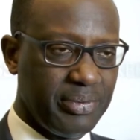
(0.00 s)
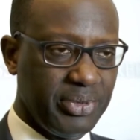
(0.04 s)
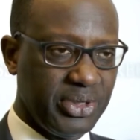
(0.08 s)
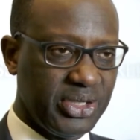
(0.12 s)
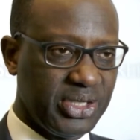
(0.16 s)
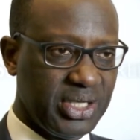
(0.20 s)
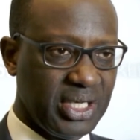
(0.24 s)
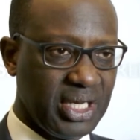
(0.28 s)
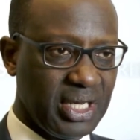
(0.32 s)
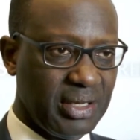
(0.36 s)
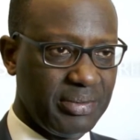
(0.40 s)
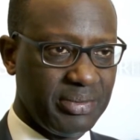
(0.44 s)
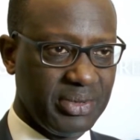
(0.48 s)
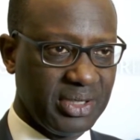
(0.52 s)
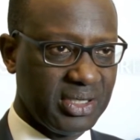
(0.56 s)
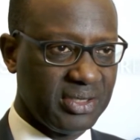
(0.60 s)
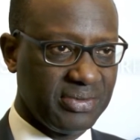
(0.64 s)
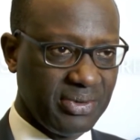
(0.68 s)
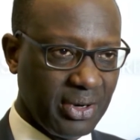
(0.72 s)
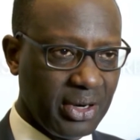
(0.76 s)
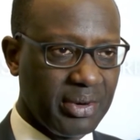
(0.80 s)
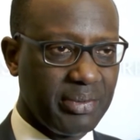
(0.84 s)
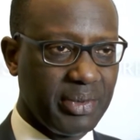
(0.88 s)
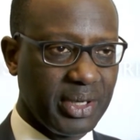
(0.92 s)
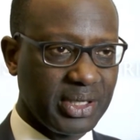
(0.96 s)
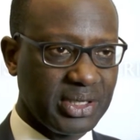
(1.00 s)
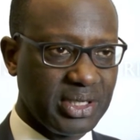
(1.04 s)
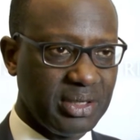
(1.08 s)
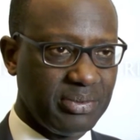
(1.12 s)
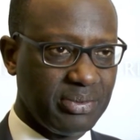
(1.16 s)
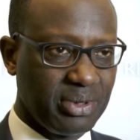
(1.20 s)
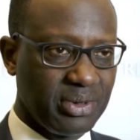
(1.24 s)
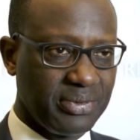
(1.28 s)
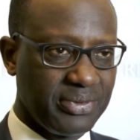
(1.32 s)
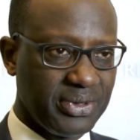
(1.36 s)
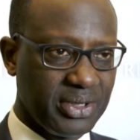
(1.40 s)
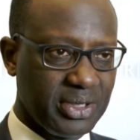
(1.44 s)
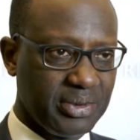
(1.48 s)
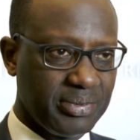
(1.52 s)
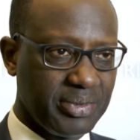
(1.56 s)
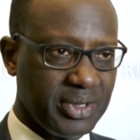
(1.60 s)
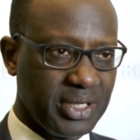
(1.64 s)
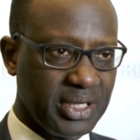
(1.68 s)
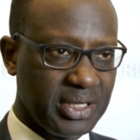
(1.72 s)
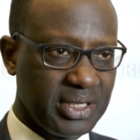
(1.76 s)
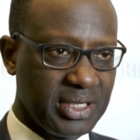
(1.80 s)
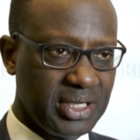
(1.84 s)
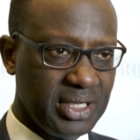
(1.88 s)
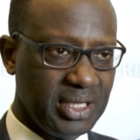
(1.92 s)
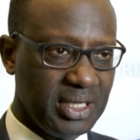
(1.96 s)
B C M is very much in
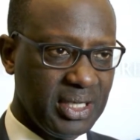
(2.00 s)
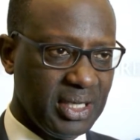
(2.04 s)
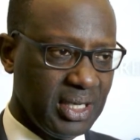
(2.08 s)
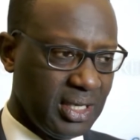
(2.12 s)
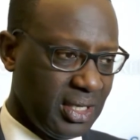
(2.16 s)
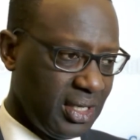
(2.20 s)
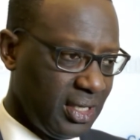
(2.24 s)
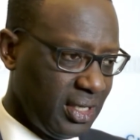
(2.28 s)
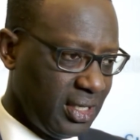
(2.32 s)
profitability.